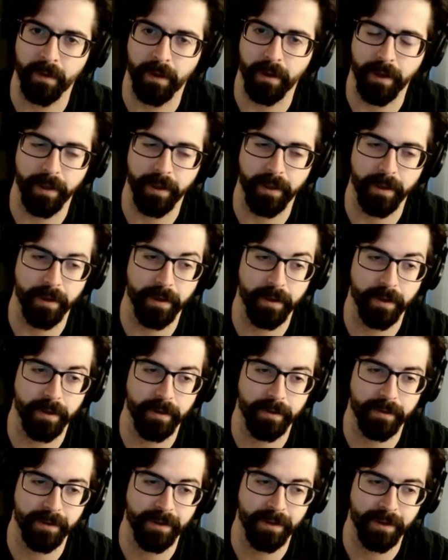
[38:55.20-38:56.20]

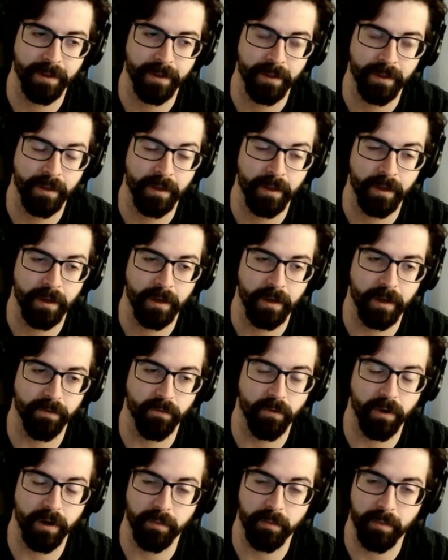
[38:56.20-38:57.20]

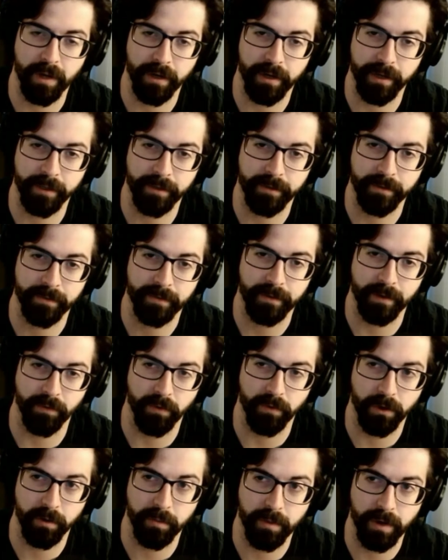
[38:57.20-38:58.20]
I've read about it.
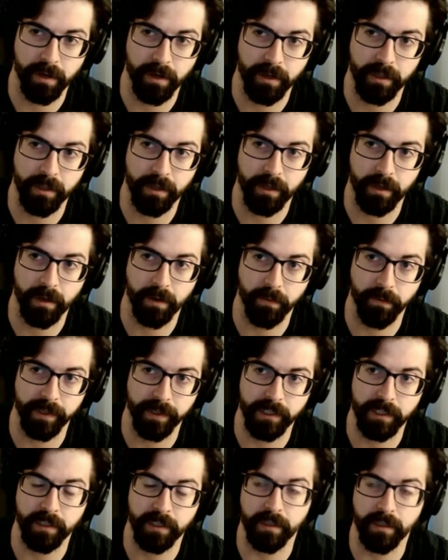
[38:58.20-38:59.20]
I've heard about it.
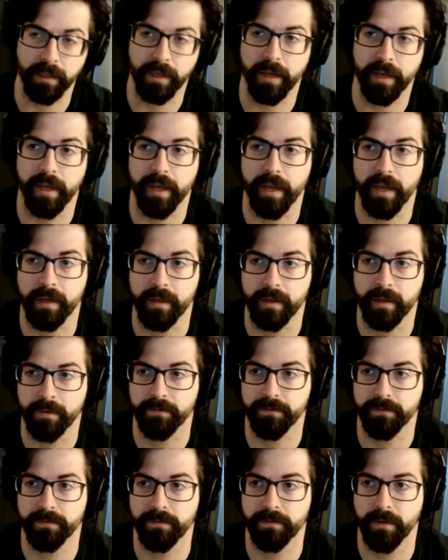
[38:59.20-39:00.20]
Recently, I had a
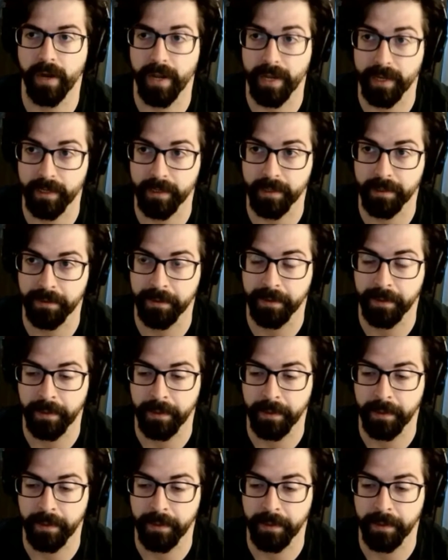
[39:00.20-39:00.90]
friend